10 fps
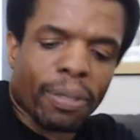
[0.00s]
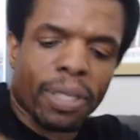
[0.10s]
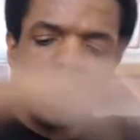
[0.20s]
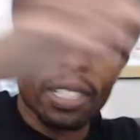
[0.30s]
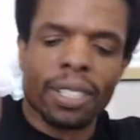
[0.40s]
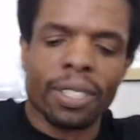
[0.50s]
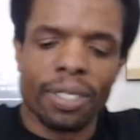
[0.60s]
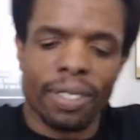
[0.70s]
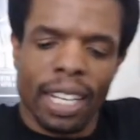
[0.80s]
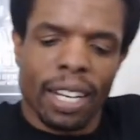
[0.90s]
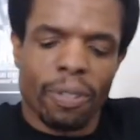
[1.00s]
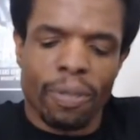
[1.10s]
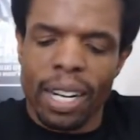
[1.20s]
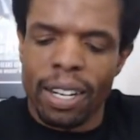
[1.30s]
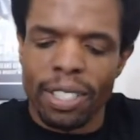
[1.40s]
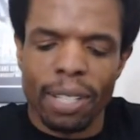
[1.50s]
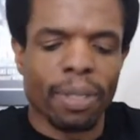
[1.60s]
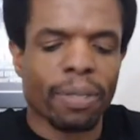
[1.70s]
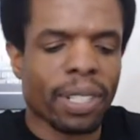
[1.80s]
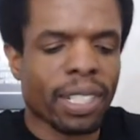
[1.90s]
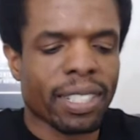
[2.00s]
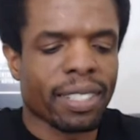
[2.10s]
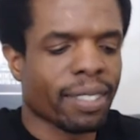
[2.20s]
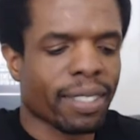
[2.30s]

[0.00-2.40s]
was or how rare something was.